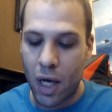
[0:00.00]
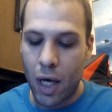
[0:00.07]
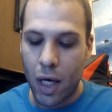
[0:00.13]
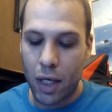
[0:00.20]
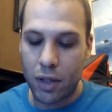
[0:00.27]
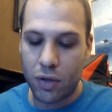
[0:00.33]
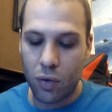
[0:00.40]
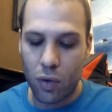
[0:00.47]

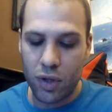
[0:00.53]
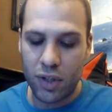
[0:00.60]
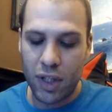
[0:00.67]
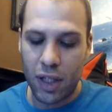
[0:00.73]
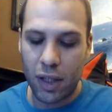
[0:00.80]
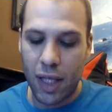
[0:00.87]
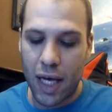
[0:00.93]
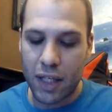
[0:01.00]
A source
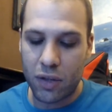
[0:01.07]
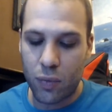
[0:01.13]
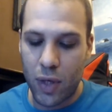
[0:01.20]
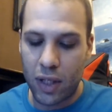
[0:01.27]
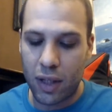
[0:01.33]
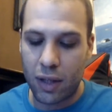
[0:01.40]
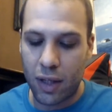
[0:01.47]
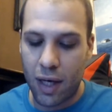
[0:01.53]
said last
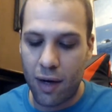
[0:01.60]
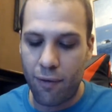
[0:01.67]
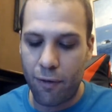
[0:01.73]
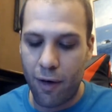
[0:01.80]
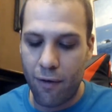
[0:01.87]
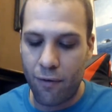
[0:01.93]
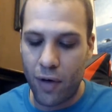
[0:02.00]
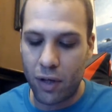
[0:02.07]
week that the
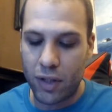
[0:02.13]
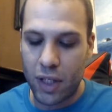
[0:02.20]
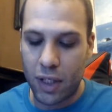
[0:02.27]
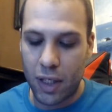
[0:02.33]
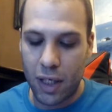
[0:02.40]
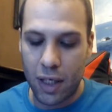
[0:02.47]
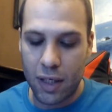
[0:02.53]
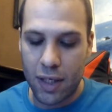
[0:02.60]
NFL felt it
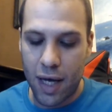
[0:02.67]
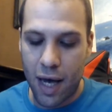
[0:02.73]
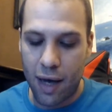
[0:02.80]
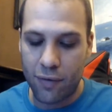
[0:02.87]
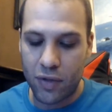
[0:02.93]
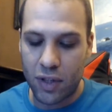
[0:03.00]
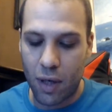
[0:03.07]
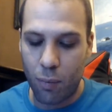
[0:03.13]
needed to
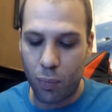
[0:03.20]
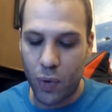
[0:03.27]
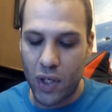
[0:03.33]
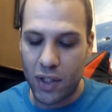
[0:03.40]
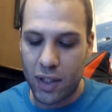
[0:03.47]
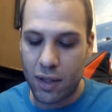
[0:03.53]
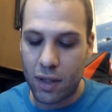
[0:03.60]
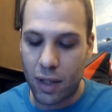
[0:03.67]
have some
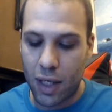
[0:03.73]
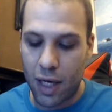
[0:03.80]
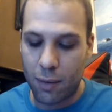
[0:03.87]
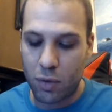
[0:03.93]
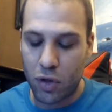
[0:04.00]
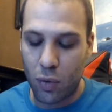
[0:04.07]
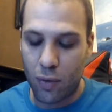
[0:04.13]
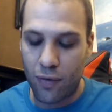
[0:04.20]
preseason
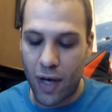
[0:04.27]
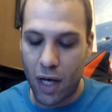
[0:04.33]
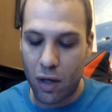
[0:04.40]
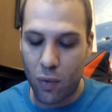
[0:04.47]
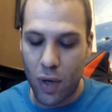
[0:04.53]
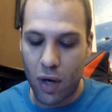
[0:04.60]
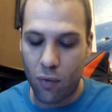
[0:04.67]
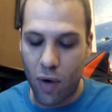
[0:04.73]
games to
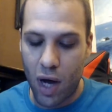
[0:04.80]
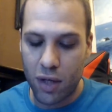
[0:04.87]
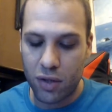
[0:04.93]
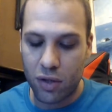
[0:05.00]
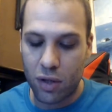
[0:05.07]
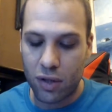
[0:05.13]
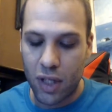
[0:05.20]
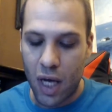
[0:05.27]
evaluate
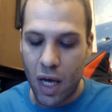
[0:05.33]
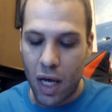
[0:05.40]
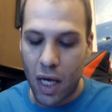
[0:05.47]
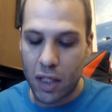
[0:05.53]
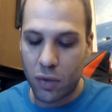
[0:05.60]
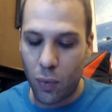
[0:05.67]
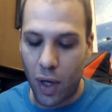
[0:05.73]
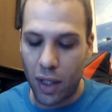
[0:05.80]
rosters,
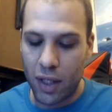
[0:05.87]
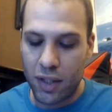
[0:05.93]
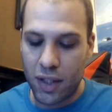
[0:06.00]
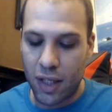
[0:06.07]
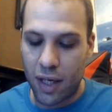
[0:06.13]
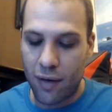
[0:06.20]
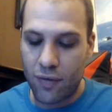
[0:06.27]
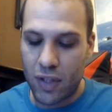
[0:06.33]
as well as
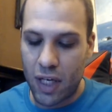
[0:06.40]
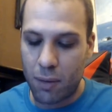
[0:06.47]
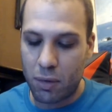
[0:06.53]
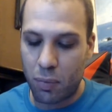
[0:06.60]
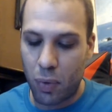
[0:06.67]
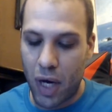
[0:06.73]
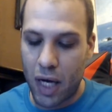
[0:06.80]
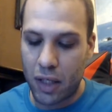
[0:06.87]
to give teams
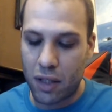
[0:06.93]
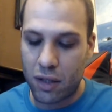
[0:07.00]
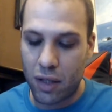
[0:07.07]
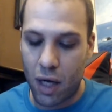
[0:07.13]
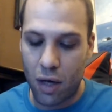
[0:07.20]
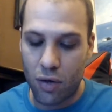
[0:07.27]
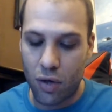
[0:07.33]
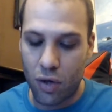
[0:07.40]
practice
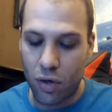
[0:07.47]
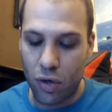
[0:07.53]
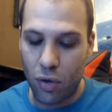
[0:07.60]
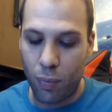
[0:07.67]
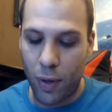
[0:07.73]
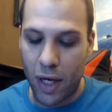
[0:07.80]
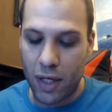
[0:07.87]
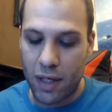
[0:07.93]
under
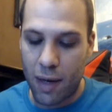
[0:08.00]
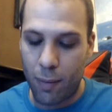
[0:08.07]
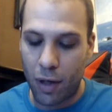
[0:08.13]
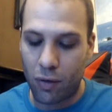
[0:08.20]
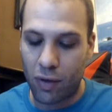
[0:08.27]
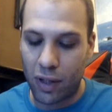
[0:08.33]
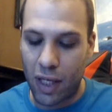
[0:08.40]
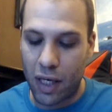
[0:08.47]
new
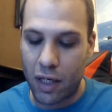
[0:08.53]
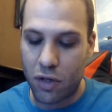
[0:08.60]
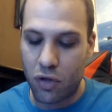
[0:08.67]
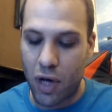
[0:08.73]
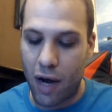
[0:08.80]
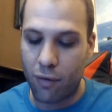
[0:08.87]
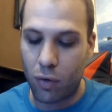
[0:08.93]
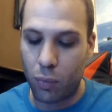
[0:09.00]
pandemic-related
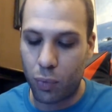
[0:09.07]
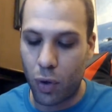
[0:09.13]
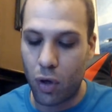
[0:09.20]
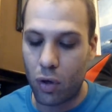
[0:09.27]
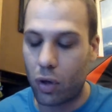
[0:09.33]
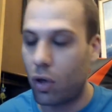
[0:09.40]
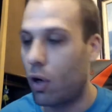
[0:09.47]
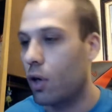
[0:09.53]
travel
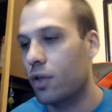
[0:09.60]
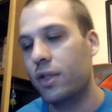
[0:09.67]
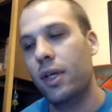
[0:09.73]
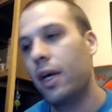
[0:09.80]
protocols.